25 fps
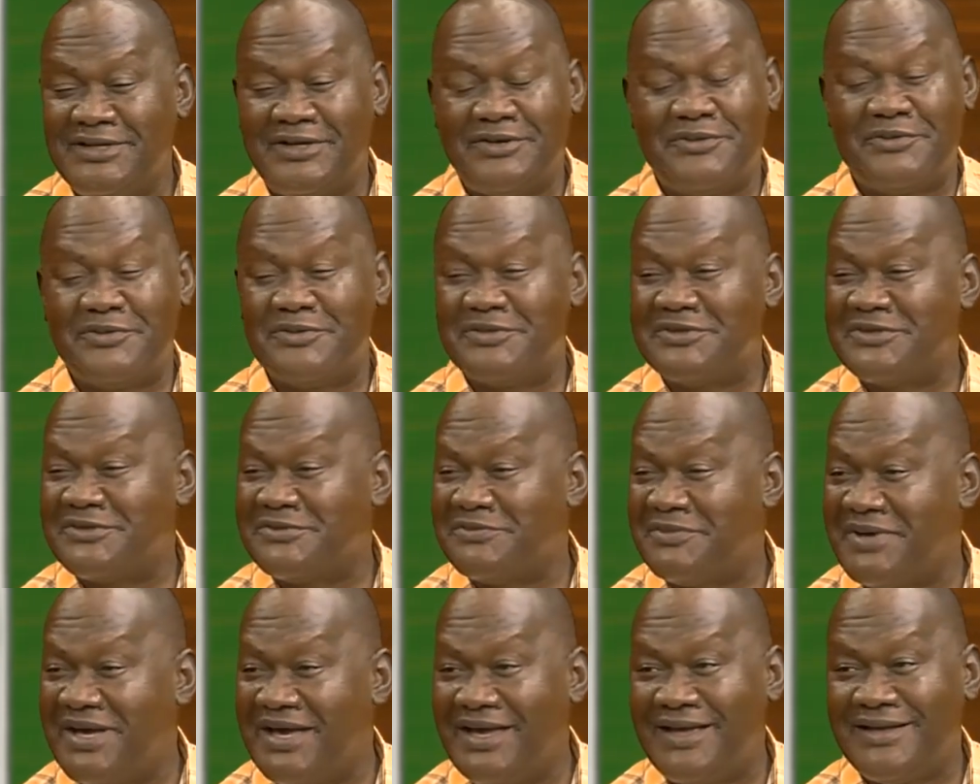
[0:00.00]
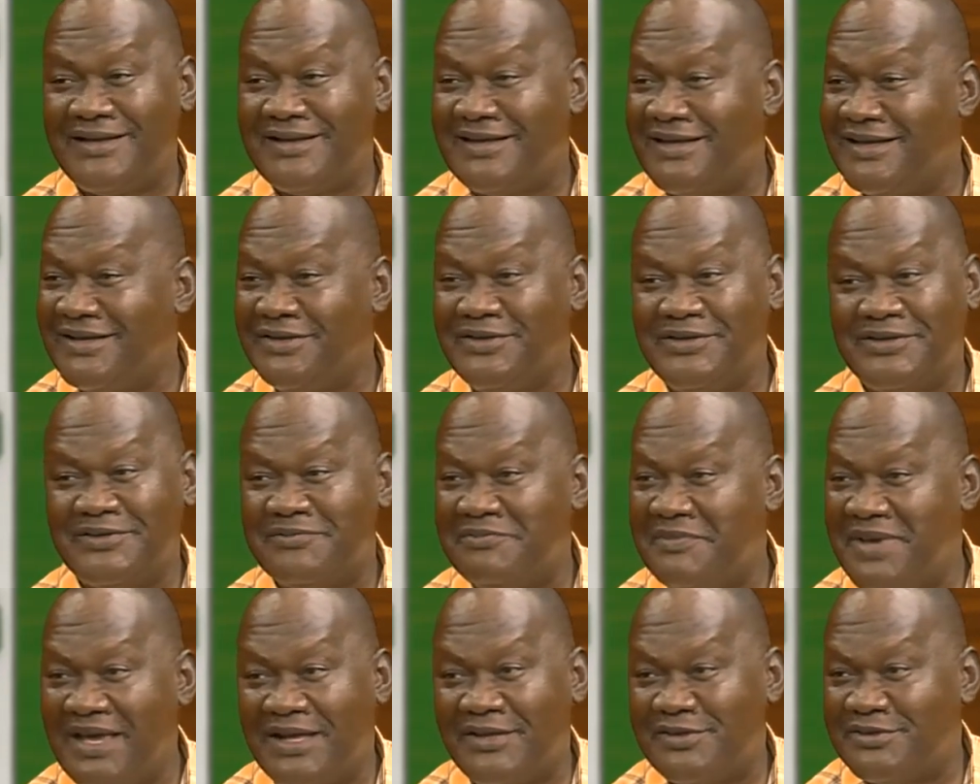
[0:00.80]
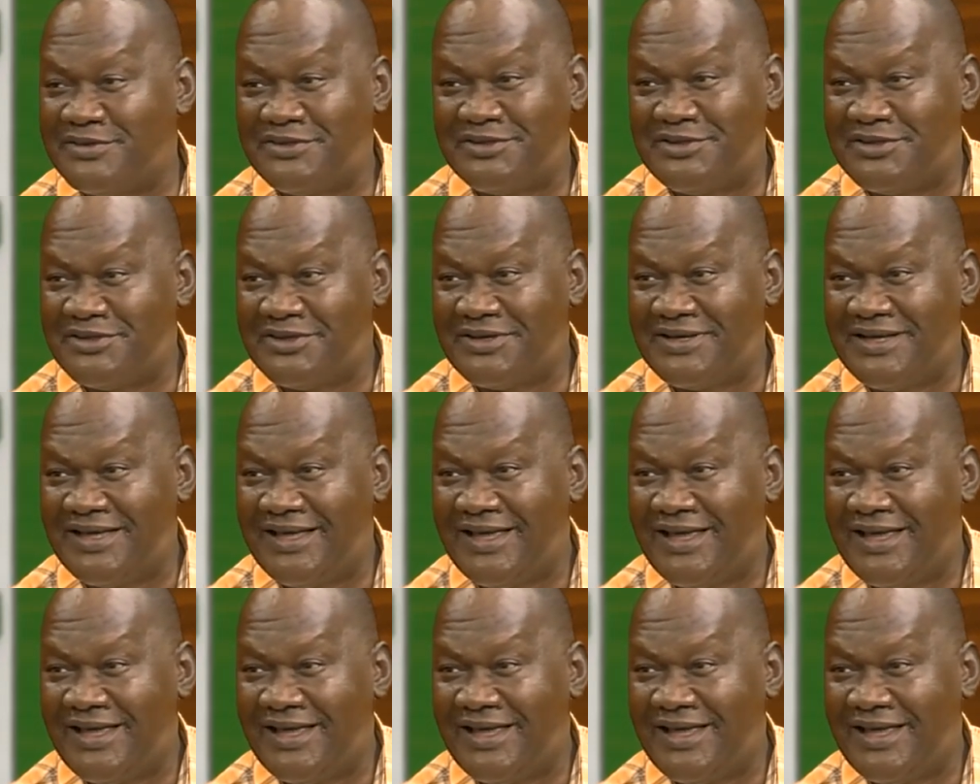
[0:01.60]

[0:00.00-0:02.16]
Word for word: they'll smile and they'll melt you.